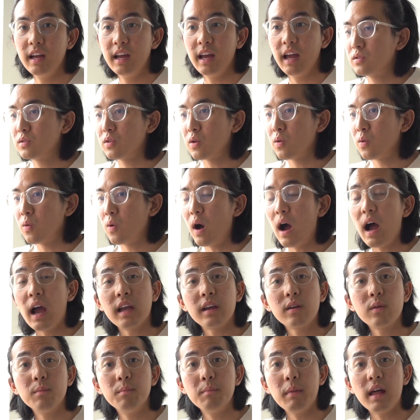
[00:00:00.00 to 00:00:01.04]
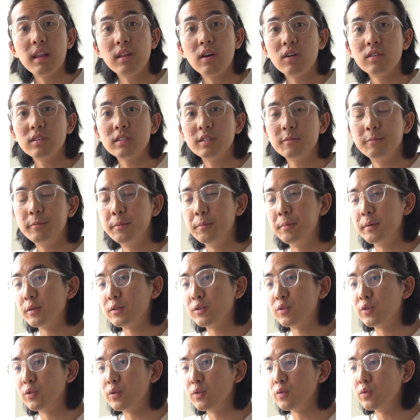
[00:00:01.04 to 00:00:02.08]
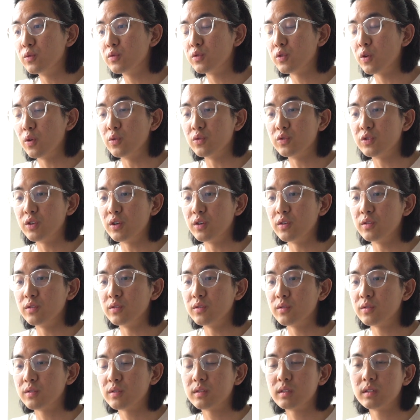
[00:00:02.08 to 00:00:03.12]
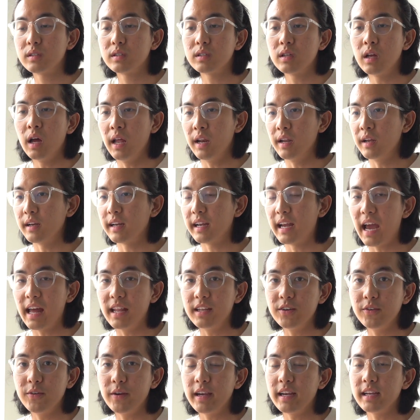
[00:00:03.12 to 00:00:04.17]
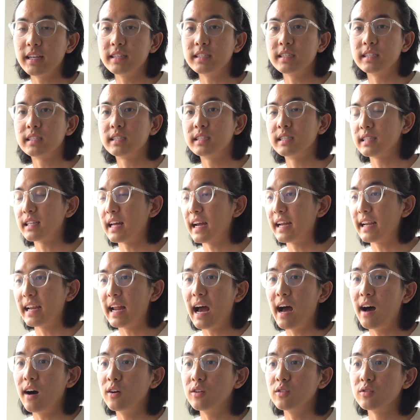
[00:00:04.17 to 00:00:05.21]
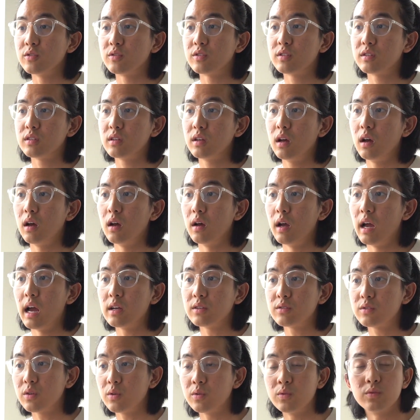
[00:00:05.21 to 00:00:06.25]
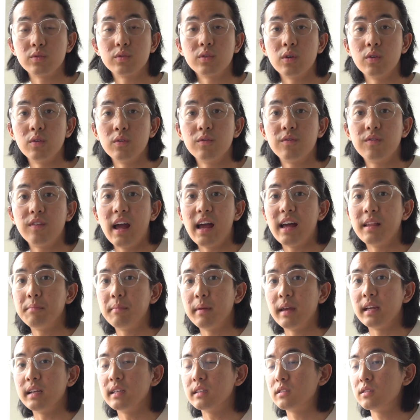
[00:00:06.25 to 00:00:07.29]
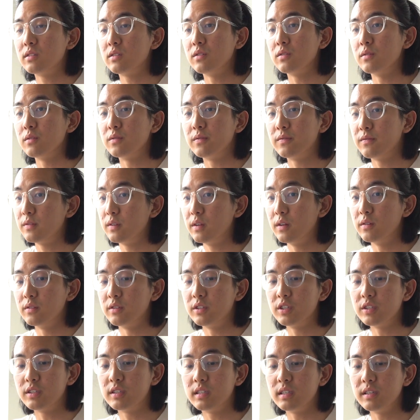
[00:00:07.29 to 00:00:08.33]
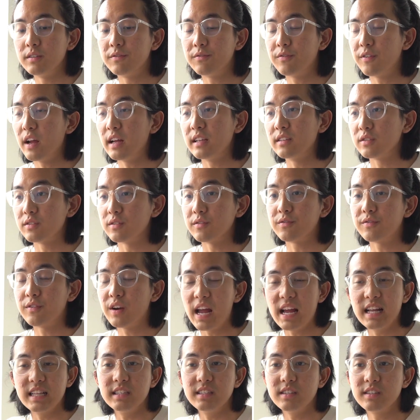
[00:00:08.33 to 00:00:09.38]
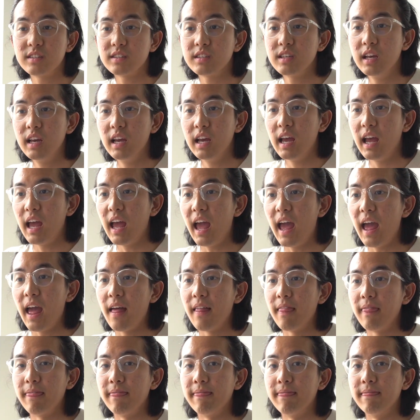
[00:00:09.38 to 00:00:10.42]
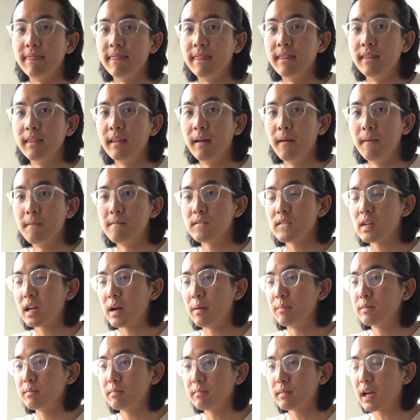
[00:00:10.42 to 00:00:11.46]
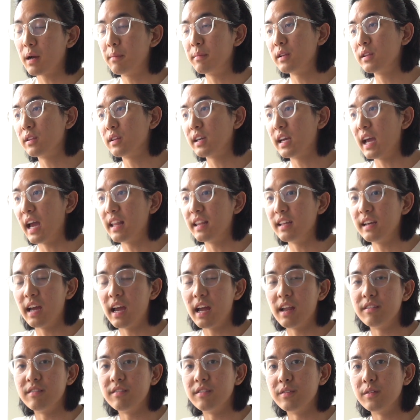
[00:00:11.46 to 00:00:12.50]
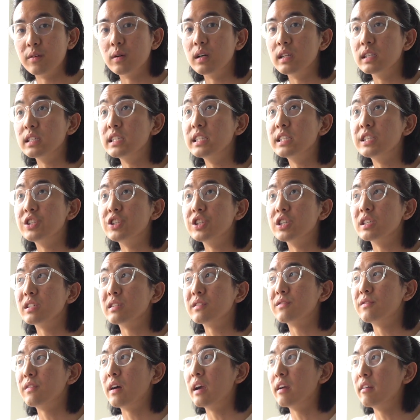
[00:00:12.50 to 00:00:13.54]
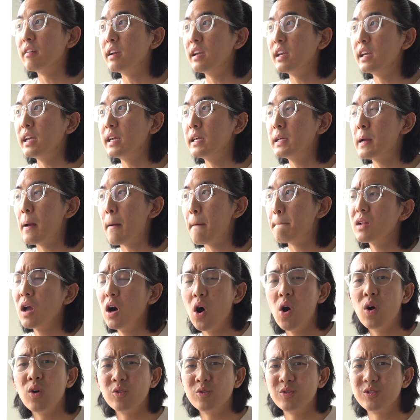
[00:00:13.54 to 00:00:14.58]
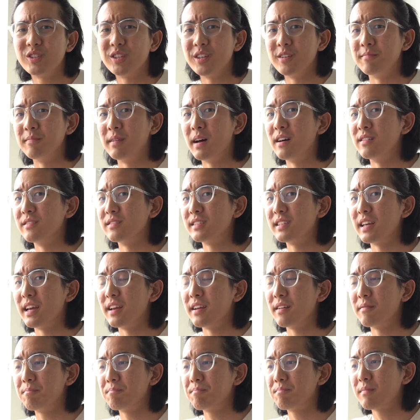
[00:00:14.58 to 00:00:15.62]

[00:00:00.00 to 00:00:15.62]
So I met all these people through socials, other gatherings, night outs, as also flatmates. You'll just see friends of friends and coming together, and everyone is just very wholesome, I'd say.